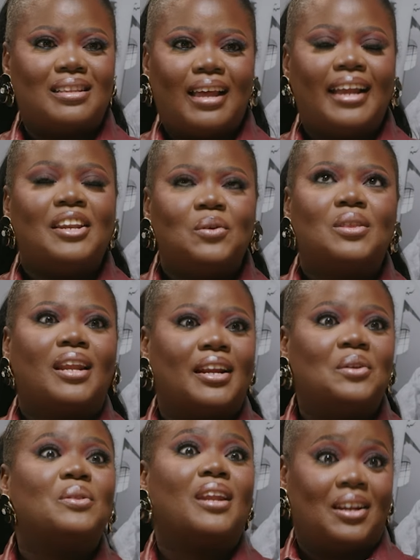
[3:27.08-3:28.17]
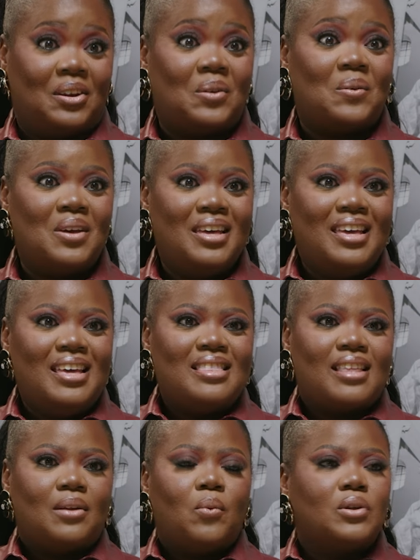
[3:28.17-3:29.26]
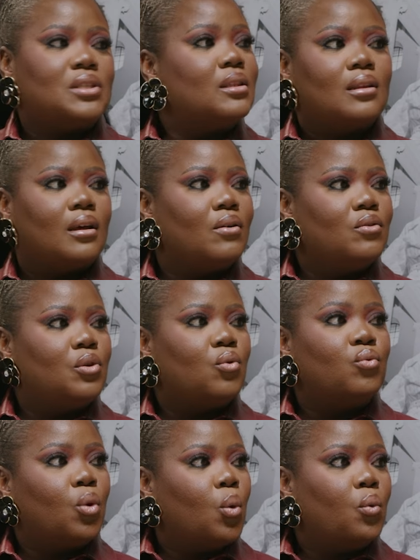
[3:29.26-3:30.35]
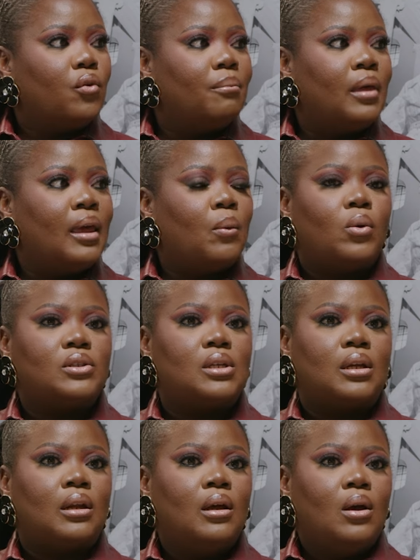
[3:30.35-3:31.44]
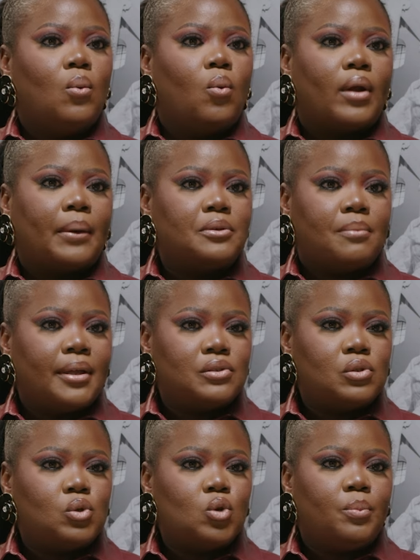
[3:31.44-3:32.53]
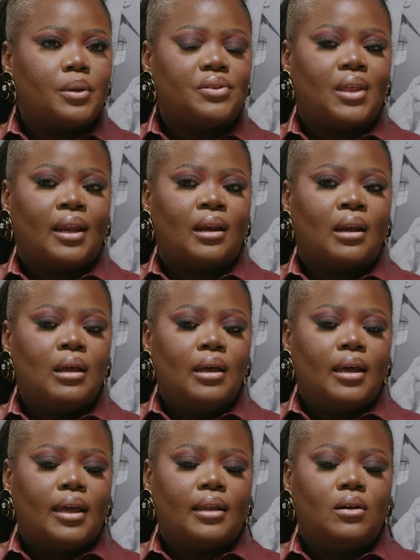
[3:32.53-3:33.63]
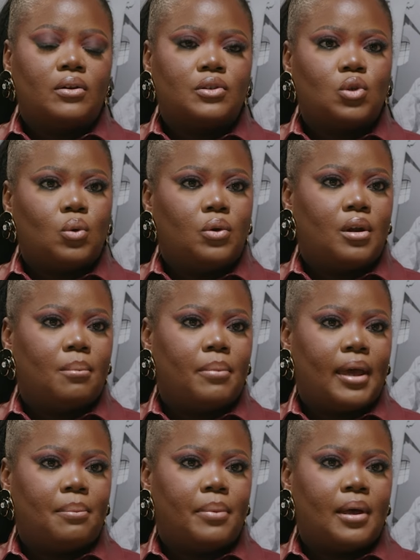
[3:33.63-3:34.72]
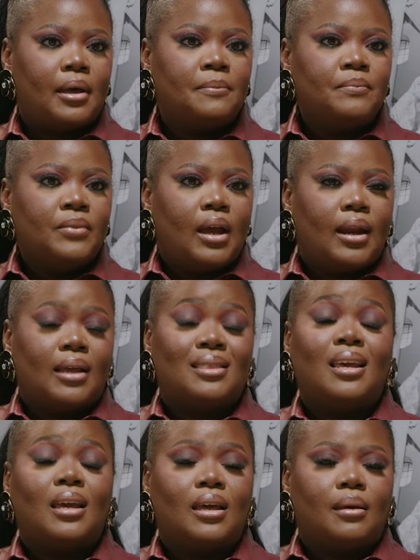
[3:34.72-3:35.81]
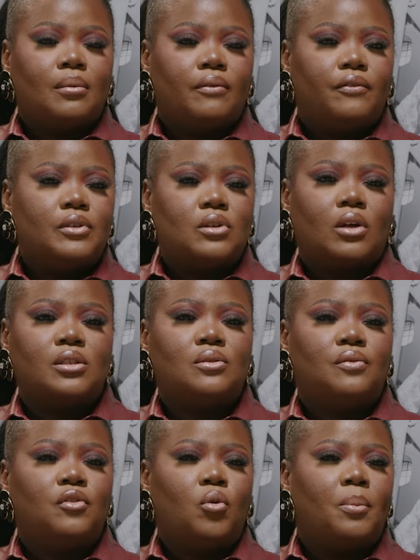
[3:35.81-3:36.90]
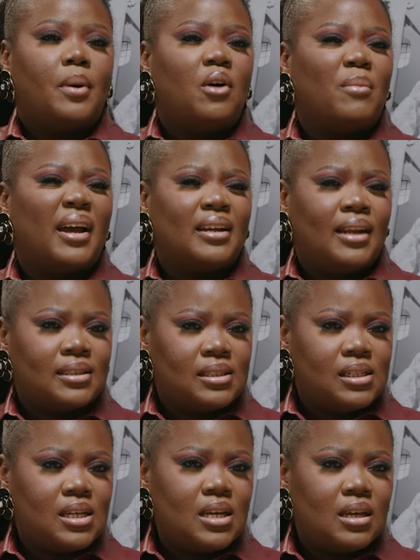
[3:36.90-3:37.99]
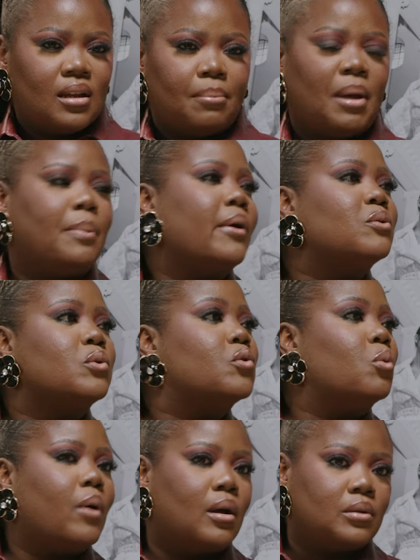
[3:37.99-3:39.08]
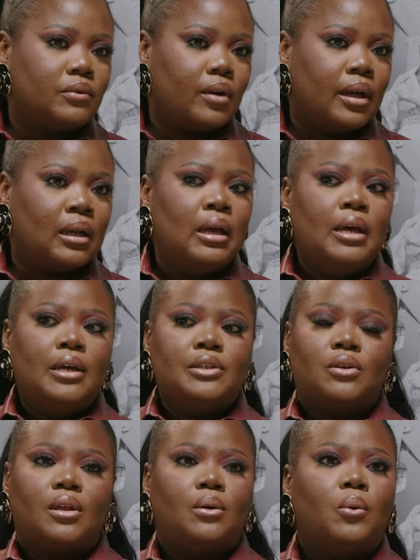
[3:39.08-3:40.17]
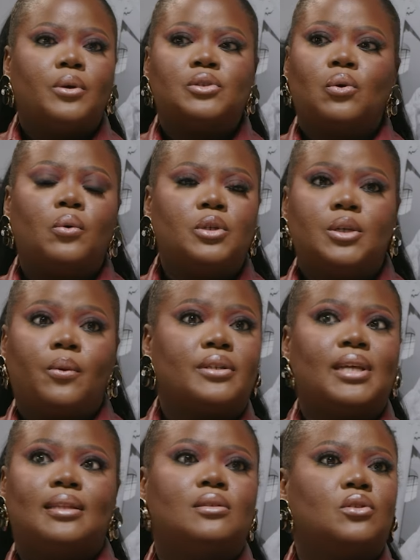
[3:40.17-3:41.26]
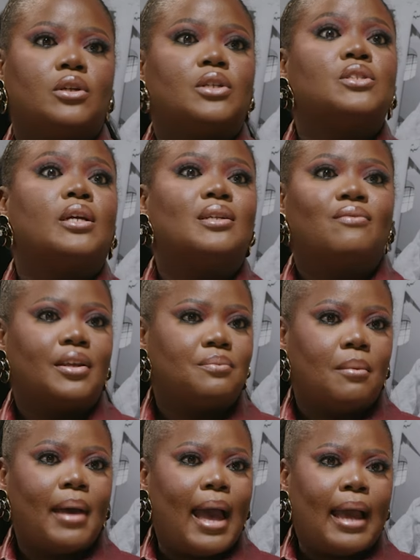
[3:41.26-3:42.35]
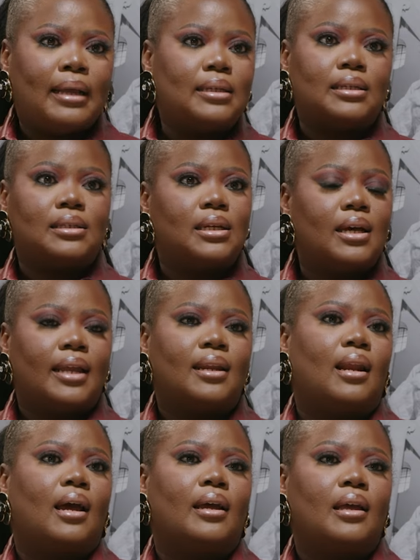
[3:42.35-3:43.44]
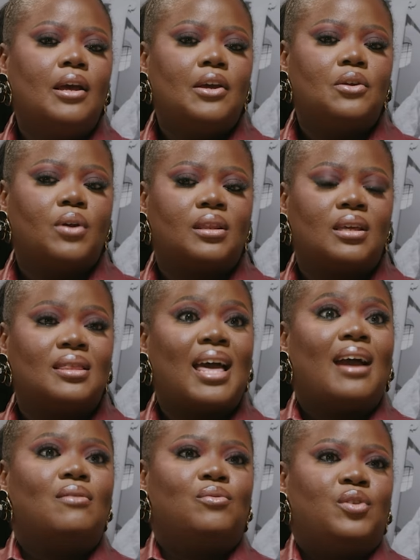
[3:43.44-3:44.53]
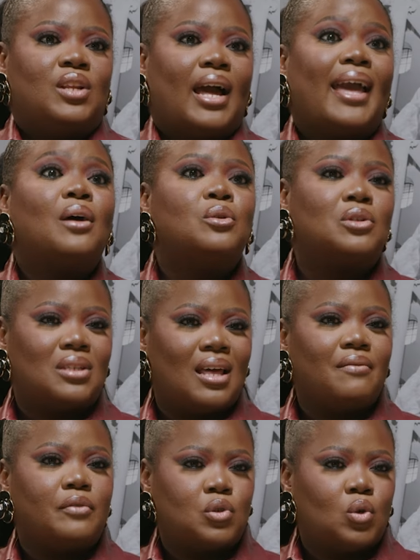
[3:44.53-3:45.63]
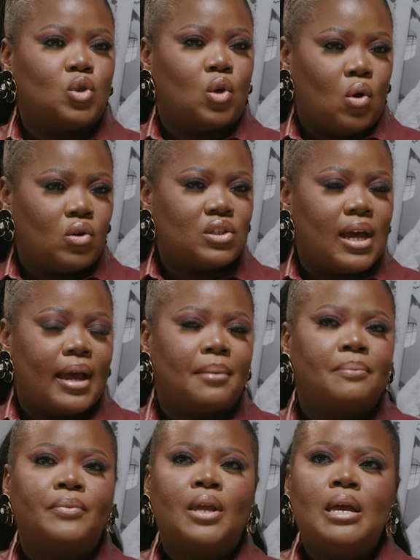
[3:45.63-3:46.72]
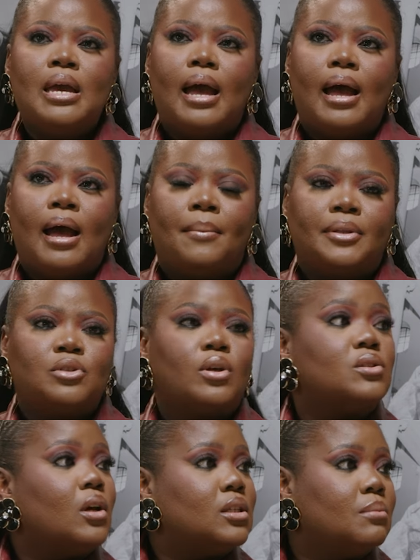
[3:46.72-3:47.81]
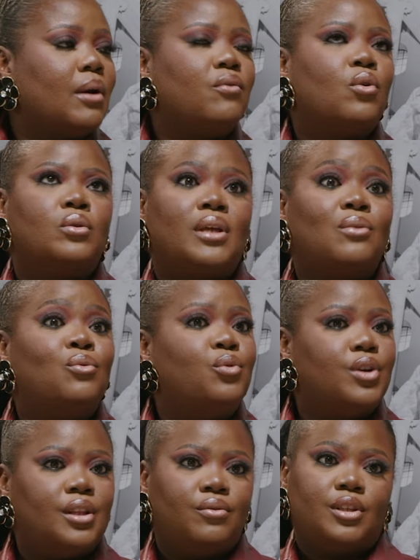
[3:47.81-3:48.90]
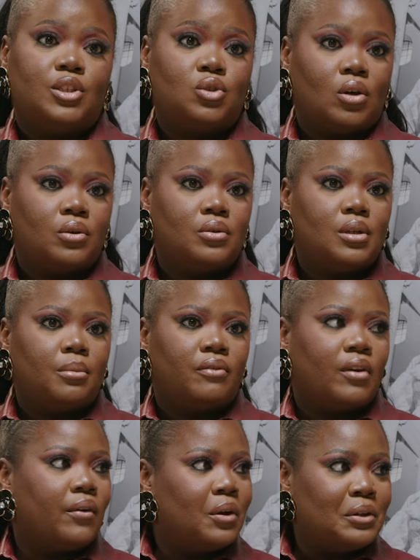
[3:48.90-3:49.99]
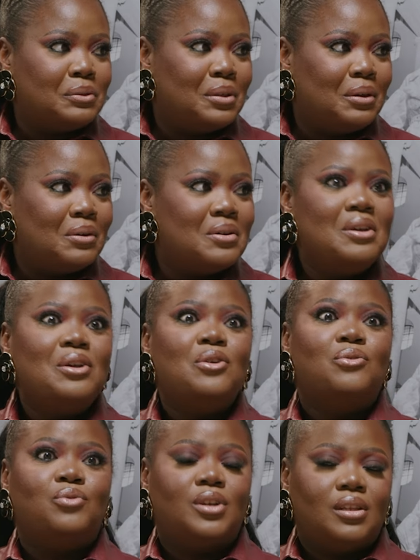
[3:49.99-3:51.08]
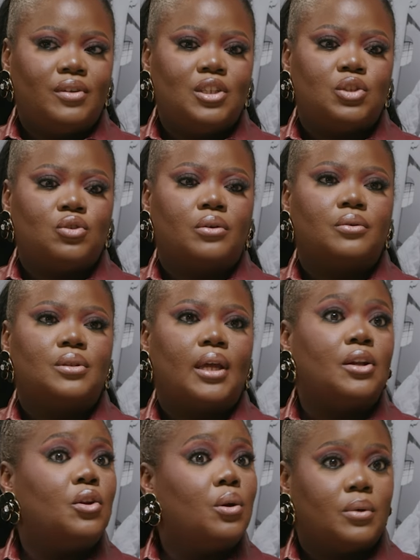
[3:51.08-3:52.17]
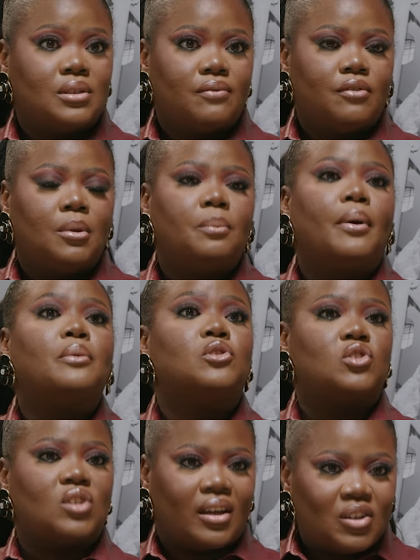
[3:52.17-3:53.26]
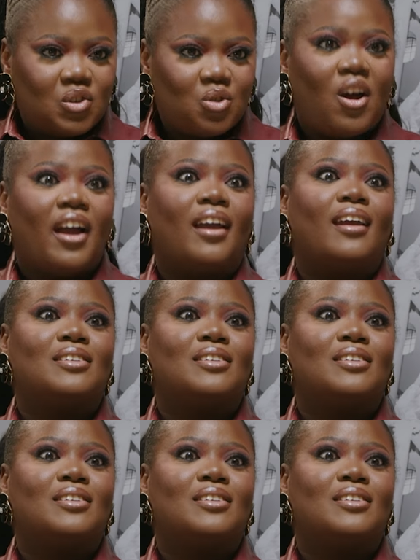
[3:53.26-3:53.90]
I knew that I knew that I knew that it wasn't the, role for me. It wasn't what I was meant to do, but then it looked so good on paper. And I think it started to form a part of my identity. But my parents were so proud, right? So they always talk, she works at such and such investment bank, and then I think that really, I held on to that for such a long time. And so I started my role. They really, really struggled. I'll be very honest with you. Right. Really, really struggled. They knew it wasn't for me, but I was just like trying.